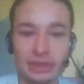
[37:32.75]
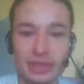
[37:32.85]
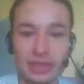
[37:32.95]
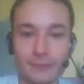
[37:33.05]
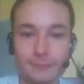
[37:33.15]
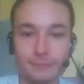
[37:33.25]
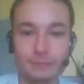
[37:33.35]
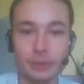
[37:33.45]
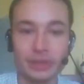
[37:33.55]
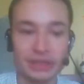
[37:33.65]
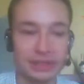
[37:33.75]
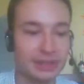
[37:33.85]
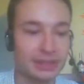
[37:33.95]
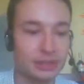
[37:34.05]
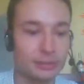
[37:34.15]
Yeah, okay,
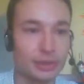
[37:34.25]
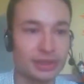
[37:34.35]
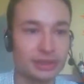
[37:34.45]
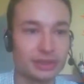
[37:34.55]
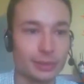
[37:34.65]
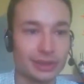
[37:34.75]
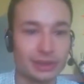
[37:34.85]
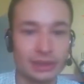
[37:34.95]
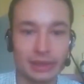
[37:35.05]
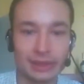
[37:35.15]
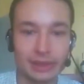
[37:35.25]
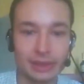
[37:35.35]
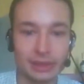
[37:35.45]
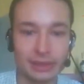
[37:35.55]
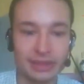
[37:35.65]
there's an upgrade on the way.
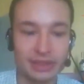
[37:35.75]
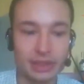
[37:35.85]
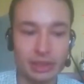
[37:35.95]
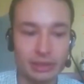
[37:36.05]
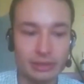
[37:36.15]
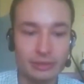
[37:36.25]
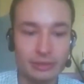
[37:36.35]
It's gun,